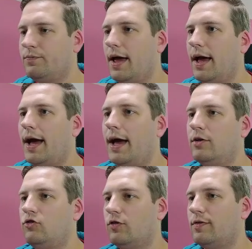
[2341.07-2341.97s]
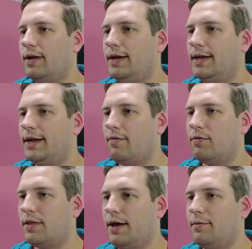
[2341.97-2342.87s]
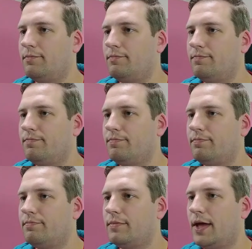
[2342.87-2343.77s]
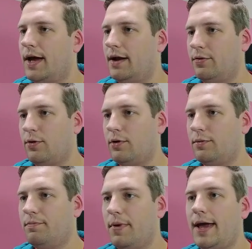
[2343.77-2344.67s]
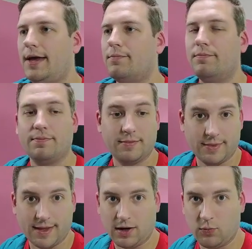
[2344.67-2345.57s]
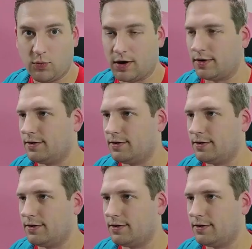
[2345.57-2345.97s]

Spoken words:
and just deleted everything. And I thought, hey, that'll work.